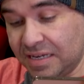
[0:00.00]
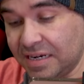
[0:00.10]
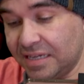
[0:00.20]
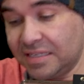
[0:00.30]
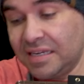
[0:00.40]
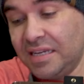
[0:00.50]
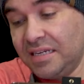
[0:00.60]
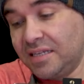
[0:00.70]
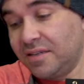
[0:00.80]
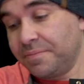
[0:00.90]
Nice and
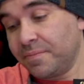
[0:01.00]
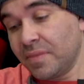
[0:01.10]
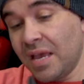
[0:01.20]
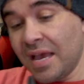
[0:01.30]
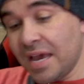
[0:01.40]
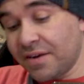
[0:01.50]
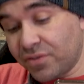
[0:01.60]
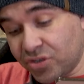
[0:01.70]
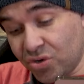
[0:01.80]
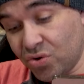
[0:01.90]
neat. And if
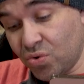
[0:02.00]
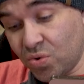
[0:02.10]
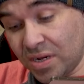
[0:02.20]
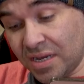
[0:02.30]
there's no